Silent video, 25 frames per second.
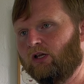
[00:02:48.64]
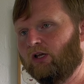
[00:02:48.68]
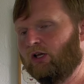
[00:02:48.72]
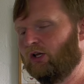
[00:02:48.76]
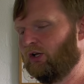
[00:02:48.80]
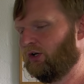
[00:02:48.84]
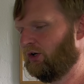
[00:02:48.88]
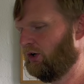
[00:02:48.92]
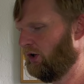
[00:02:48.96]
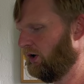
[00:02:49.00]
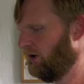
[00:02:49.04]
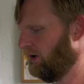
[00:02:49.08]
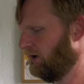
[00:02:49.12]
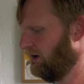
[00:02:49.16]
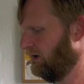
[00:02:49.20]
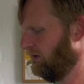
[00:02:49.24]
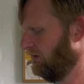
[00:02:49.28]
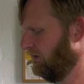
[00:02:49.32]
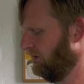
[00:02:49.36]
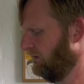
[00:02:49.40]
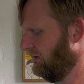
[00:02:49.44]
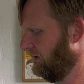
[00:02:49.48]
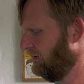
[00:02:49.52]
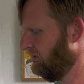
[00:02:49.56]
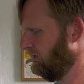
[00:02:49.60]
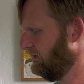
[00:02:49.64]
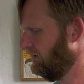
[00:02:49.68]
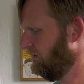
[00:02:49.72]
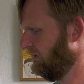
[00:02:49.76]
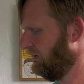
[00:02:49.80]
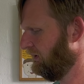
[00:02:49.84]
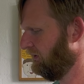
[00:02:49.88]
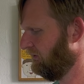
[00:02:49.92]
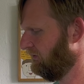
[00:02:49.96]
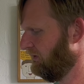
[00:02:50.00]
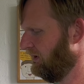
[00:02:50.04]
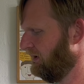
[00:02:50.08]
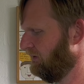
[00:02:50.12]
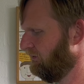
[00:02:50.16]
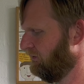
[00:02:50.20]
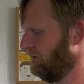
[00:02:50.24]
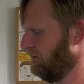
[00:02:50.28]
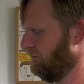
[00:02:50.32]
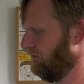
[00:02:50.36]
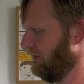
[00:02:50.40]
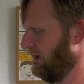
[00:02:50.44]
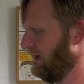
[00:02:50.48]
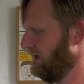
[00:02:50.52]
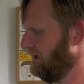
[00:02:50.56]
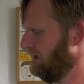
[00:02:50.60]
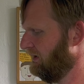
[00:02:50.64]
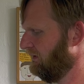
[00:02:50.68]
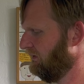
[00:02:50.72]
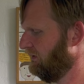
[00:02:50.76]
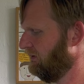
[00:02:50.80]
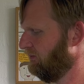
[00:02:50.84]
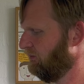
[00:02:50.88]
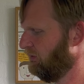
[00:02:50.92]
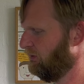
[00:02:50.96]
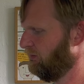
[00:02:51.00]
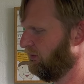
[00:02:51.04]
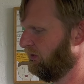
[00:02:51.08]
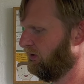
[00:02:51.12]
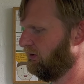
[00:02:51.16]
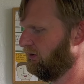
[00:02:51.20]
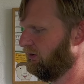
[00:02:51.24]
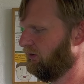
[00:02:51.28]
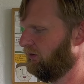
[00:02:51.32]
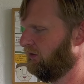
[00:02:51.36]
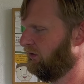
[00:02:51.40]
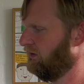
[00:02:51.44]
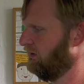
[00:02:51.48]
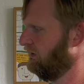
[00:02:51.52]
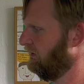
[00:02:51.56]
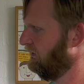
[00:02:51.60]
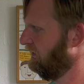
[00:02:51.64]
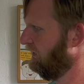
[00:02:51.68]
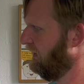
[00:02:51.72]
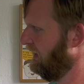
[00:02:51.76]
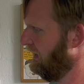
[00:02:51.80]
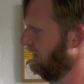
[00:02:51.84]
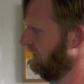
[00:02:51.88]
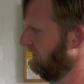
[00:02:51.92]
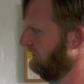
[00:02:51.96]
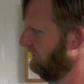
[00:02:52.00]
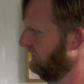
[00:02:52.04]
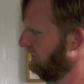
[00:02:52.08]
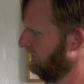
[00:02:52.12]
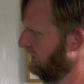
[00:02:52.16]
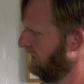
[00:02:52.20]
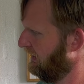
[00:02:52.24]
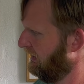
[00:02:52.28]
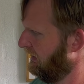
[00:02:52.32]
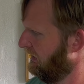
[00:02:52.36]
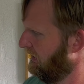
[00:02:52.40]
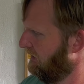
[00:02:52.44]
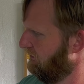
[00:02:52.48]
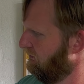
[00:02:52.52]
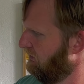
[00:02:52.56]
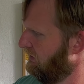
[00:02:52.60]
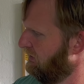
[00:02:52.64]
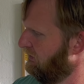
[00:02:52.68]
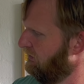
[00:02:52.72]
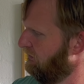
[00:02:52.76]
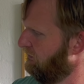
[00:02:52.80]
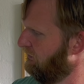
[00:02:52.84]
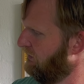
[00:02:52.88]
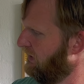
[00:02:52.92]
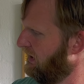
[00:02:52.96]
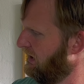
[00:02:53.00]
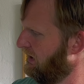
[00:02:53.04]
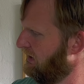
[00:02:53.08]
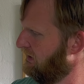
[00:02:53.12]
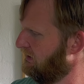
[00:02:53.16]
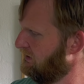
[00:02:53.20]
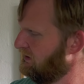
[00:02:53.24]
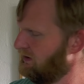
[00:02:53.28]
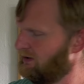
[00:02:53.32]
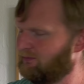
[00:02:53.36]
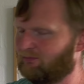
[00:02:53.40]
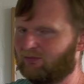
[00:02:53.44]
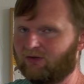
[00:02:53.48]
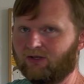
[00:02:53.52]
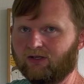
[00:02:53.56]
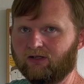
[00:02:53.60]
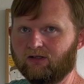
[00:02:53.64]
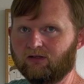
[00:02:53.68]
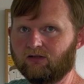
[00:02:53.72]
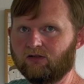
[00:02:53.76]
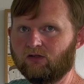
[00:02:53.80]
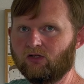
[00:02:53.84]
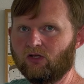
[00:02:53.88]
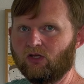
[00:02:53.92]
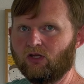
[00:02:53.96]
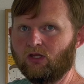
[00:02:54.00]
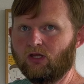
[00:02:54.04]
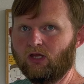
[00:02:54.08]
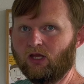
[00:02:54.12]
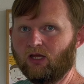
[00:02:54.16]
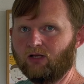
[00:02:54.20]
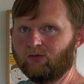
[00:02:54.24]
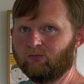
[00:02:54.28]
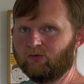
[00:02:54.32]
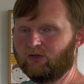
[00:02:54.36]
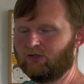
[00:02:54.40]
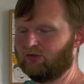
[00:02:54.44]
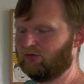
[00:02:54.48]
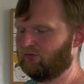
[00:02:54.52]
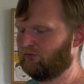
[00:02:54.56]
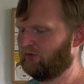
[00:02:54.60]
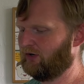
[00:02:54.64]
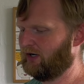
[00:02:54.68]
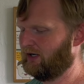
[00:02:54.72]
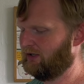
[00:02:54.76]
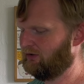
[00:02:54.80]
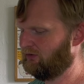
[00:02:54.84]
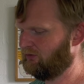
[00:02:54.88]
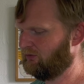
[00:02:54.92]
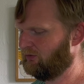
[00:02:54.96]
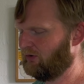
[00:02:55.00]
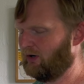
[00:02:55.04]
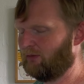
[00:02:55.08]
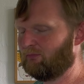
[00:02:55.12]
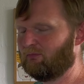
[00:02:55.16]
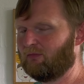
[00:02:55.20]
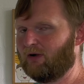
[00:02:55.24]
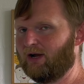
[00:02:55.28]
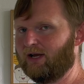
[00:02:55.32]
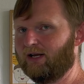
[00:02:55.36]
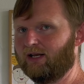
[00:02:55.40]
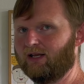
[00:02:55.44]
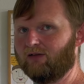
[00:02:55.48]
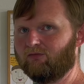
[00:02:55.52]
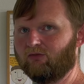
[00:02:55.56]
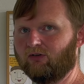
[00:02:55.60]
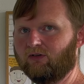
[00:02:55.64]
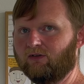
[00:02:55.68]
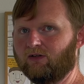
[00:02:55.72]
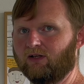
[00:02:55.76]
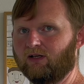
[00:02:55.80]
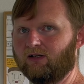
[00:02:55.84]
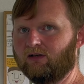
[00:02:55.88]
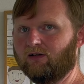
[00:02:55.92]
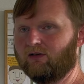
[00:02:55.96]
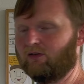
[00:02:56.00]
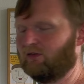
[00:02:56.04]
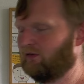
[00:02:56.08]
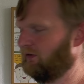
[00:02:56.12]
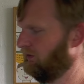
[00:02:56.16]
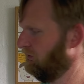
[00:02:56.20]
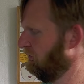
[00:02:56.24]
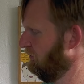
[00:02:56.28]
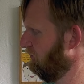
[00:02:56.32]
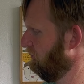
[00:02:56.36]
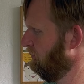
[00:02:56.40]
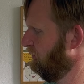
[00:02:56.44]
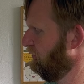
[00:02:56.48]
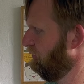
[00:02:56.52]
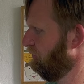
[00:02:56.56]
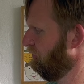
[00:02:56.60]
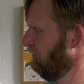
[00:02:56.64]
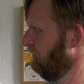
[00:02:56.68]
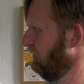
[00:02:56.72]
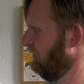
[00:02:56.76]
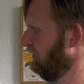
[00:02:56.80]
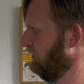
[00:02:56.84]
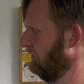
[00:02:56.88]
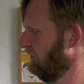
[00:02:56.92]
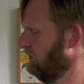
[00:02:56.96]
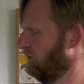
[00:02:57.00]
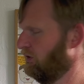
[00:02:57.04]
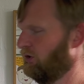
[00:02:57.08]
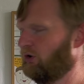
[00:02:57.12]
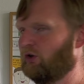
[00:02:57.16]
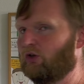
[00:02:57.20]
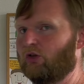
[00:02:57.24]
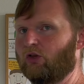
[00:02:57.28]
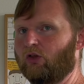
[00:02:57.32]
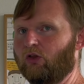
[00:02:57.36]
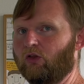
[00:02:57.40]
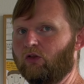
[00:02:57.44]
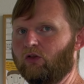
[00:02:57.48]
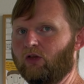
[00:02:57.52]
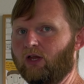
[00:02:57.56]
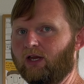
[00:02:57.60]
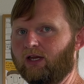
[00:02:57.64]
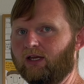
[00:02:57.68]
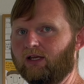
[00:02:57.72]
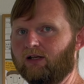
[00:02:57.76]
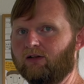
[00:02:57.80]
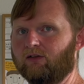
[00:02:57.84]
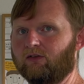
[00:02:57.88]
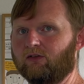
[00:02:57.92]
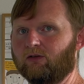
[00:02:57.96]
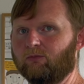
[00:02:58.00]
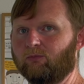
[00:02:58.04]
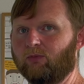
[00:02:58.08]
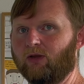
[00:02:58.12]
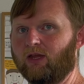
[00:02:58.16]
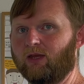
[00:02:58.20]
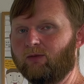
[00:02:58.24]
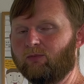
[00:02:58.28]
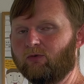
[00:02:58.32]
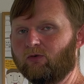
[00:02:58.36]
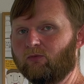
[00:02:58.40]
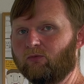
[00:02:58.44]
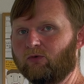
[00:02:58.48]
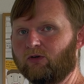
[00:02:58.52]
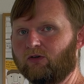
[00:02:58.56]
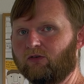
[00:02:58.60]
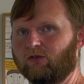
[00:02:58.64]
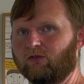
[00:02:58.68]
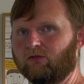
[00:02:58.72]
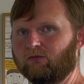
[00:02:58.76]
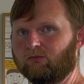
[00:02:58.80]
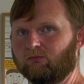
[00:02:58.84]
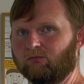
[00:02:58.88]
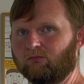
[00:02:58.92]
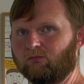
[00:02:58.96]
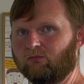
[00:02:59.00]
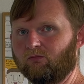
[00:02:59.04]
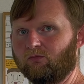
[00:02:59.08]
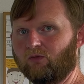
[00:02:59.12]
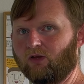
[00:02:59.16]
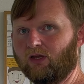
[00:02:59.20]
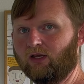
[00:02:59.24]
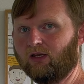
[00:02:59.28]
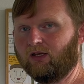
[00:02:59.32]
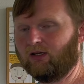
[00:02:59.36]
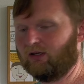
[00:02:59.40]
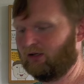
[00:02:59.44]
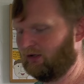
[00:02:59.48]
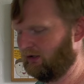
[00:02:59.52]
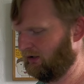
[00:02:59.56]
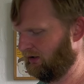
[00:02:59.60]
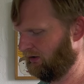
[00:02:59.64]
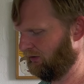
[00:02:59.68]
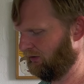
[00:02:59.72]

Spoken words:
Not necessarily that great for writing, simply because it has like a very fine tip here, and when you write you might have a tendency to push it against the paper, which in